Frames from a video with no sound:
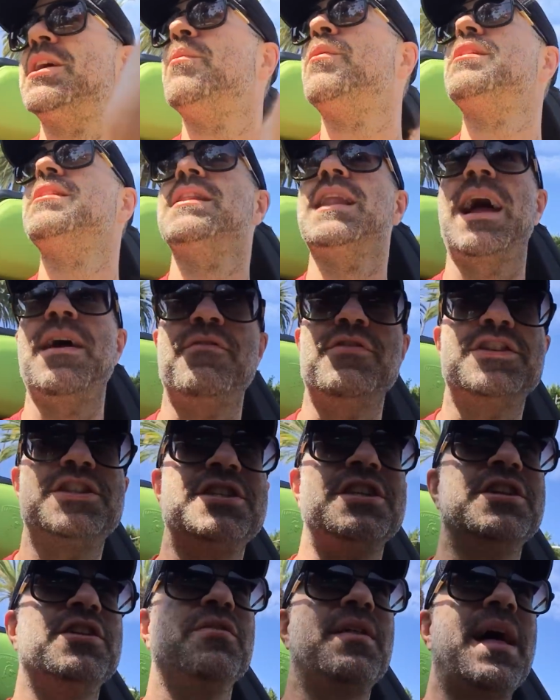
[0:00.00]
They want
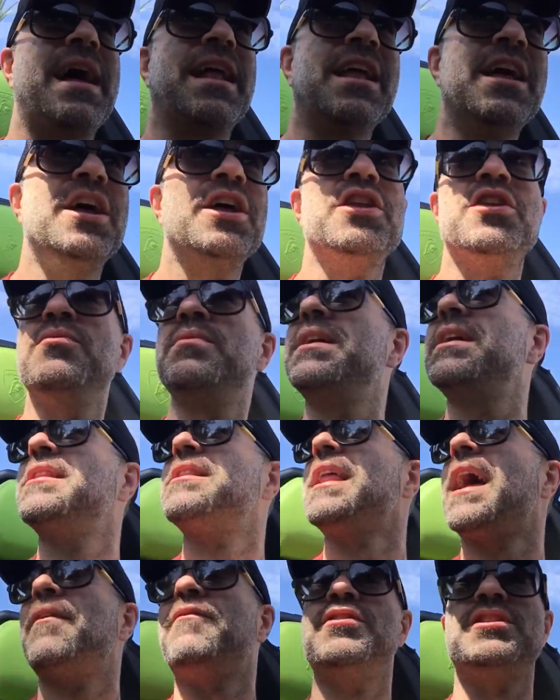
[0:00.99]
leverage to do that. You need
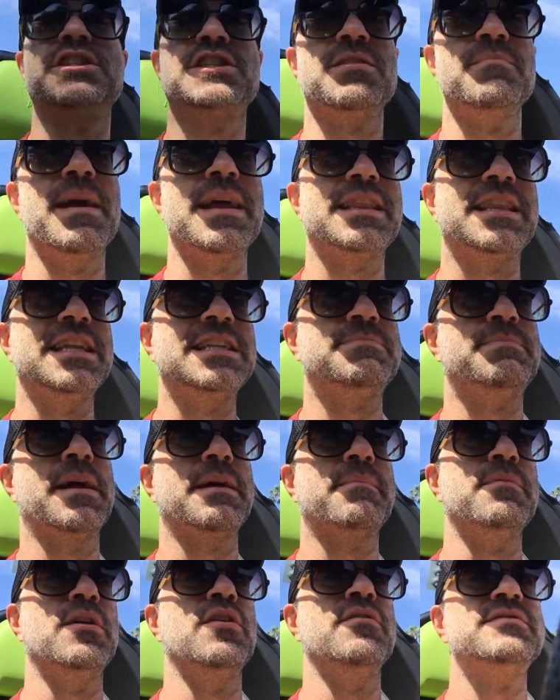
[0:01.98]
leverage to make these
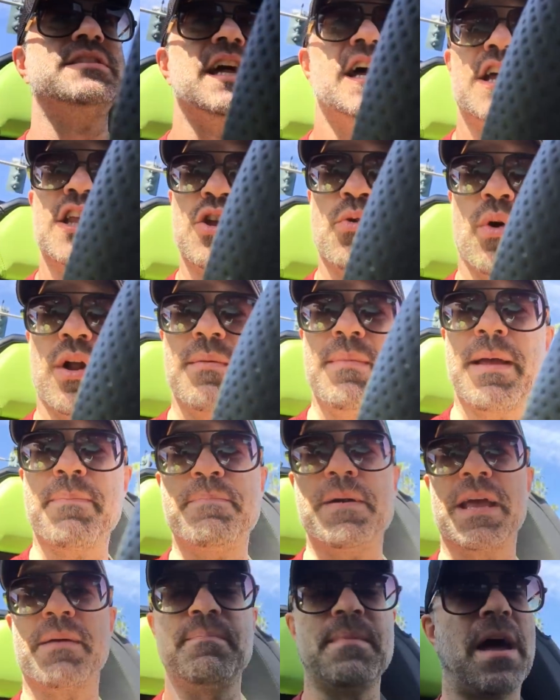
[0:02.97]
big moves. You want to make
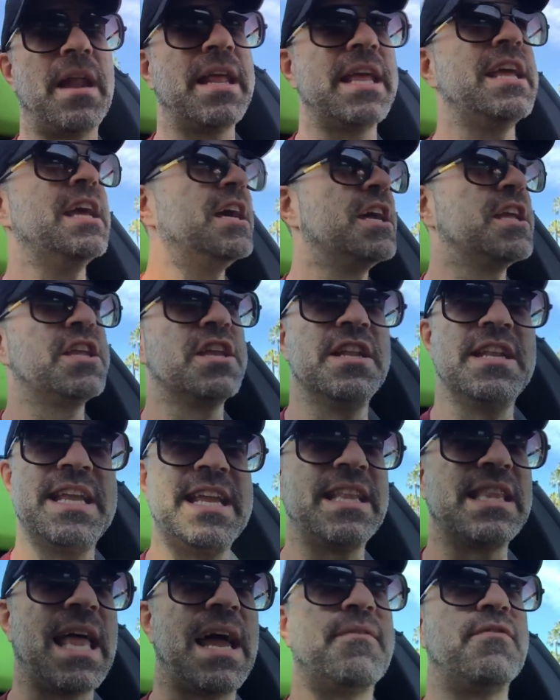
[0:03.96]
big money? You
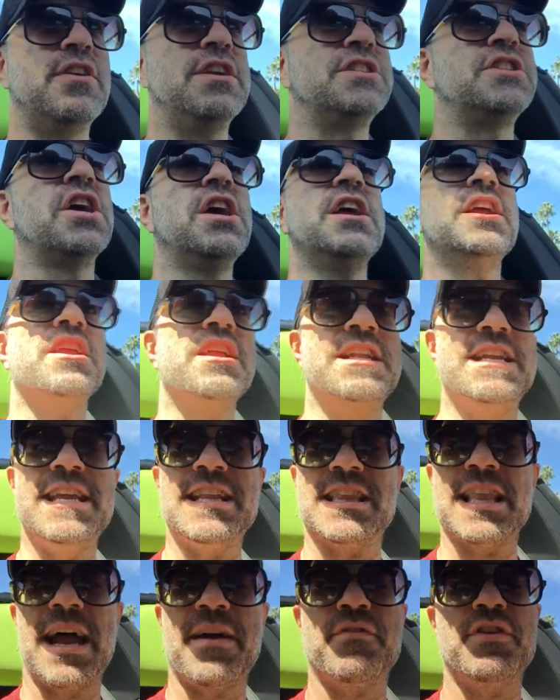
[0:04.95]
need leverage. You
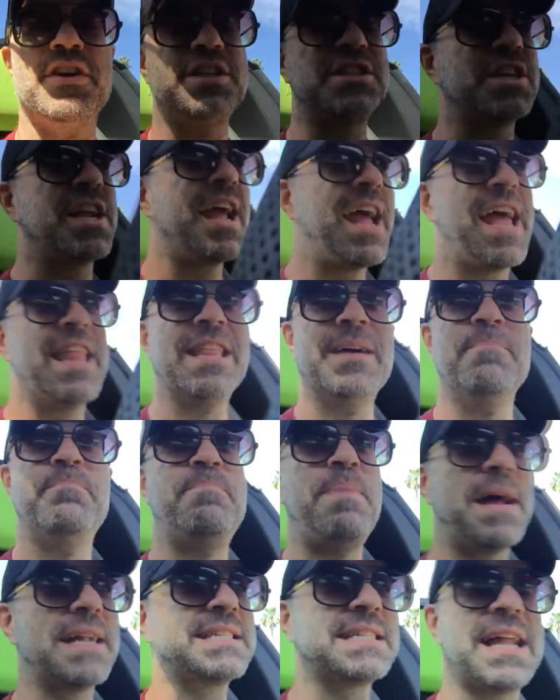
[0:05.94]
need leverage, and the
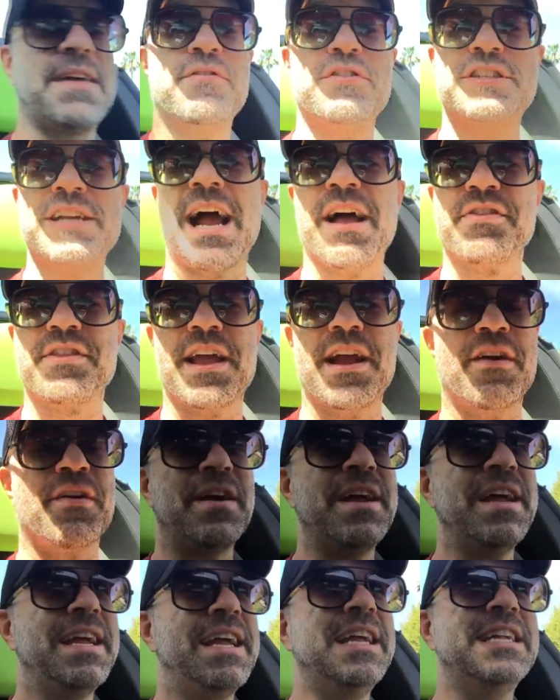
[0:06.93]
best leverage out there
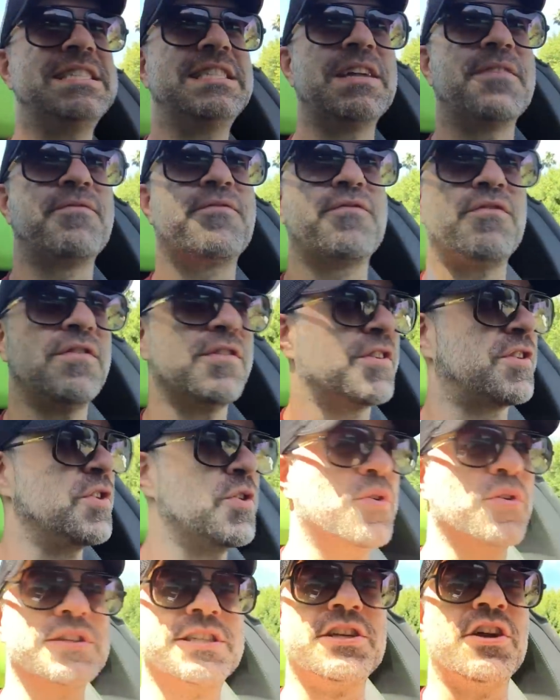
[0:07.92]
is the
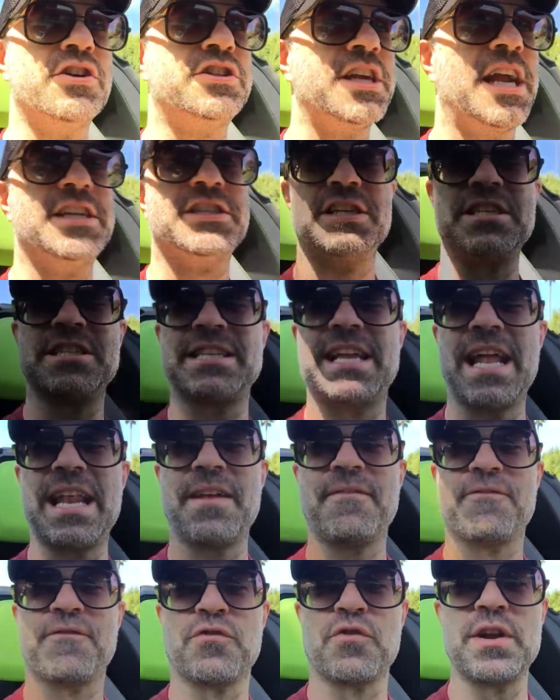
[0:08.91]
Google search engines,
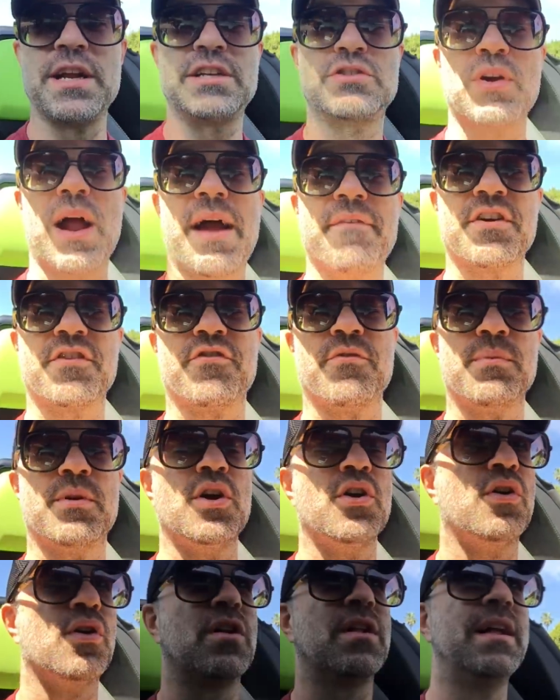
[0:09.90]
getting free traffic from
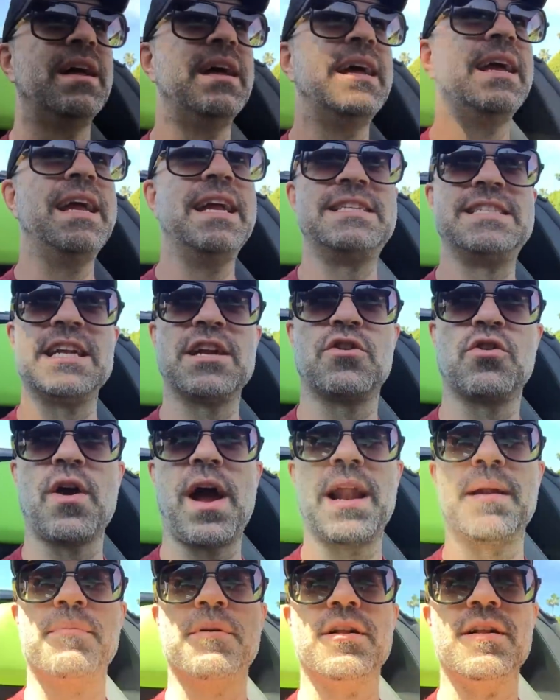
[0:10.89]
Google. It's
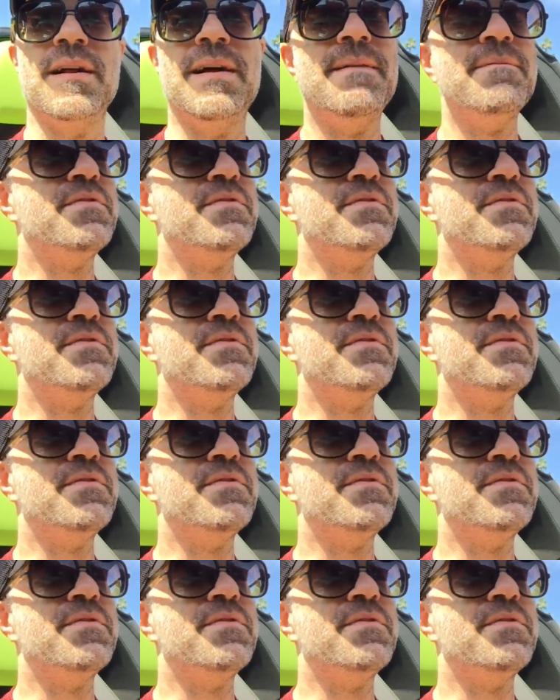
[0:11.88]
incredible.